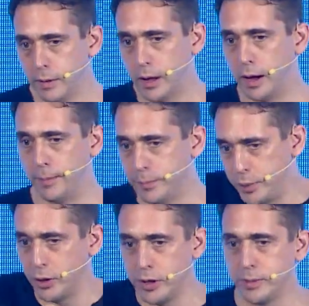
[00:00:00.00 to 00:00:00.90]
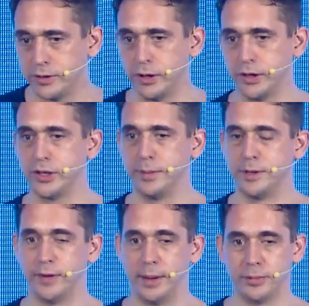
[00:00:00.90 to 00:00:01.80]
but only with certain
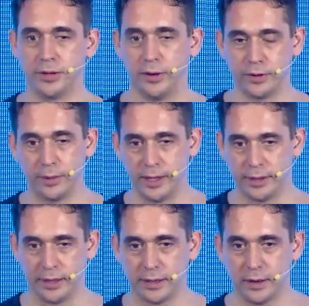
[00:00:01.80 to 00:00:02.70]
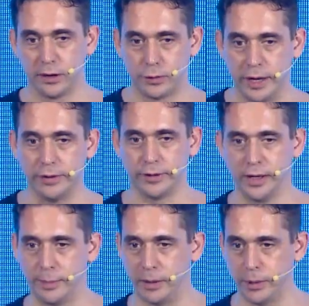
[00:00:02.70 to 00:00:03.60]
types of apps. So you have to really think
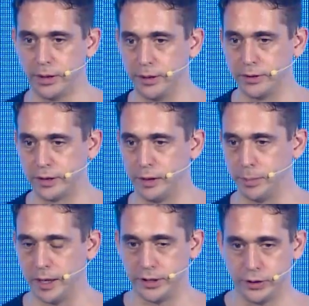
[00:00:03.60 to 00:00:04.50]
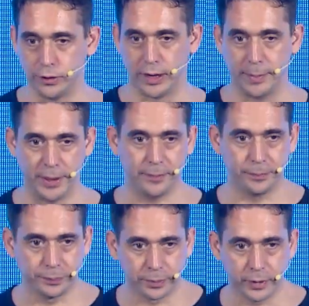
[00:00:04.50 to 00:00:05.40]
creatively about whether this can apply to your app.
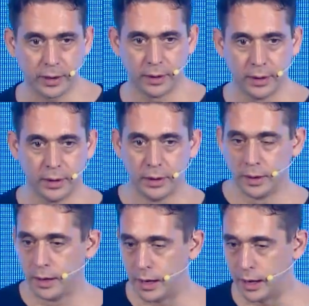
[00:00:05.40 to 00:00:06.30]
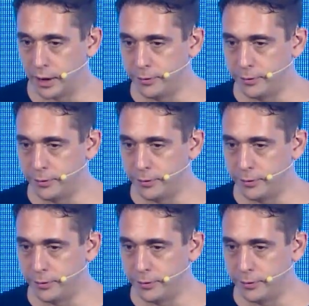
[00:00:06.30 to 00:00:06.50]
And